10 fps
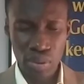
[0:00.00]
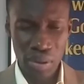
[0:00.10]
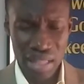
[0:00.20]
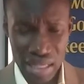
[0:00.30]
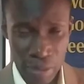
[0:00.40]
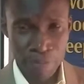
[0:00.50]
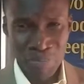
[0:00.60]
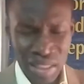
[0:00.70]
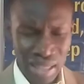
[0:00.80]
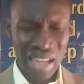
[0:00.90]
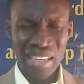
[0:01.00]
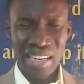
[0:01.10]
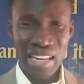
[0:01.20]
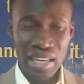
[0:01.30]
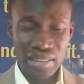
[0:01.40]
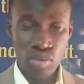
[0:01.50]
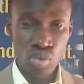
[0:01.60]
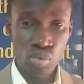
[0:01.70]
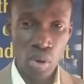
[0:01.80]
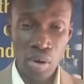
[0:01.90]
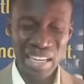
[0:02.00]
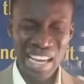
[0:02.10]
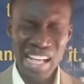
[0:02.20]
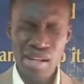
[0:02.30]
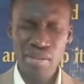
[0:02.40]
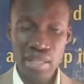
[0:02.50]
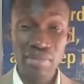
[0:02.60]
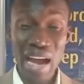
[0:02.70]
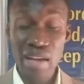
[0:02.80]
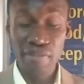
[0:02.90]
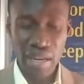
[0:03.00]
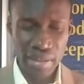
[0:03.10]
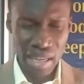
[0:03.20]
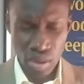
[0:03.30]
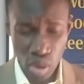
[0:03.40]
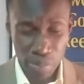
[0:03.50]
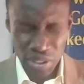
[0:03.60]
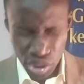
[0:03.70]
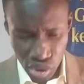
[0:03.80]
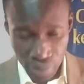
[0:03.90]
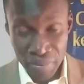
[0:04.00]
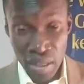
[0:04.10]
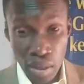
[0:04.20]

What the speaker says: with others that had led to unhealthy rivalry and competition,